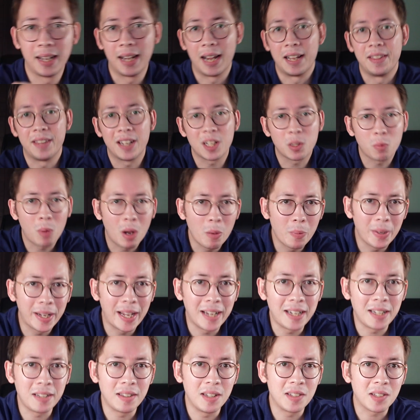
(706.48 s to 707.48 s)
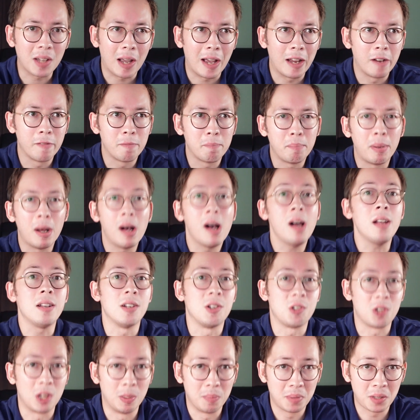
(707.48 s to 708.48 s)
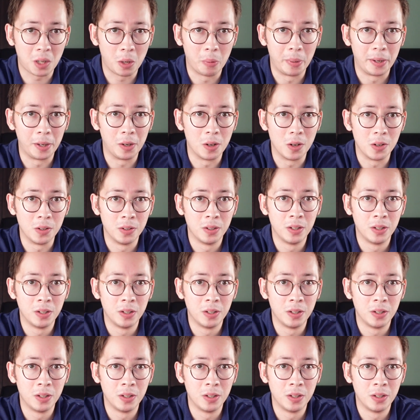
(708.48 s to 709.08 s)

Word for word: And that's why we're getting these kind of partnerships going on.